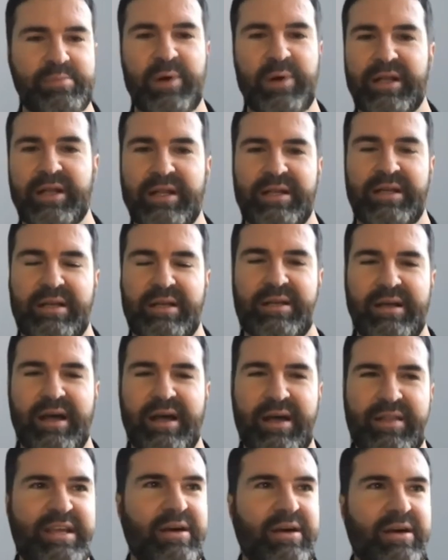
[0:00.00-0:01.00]
But
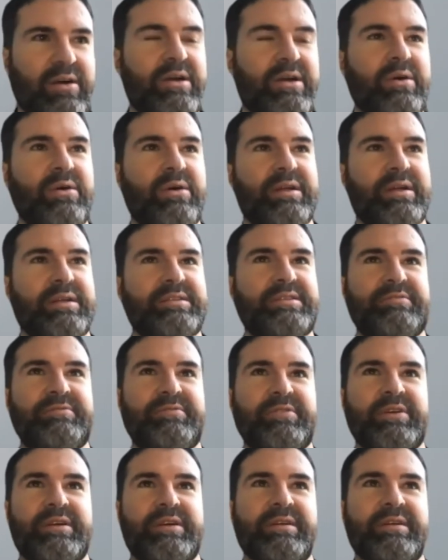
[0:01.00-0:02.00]
I think I'll go on a
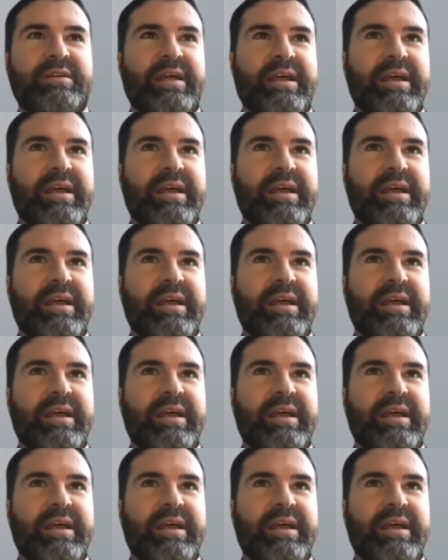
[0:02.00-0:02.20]
different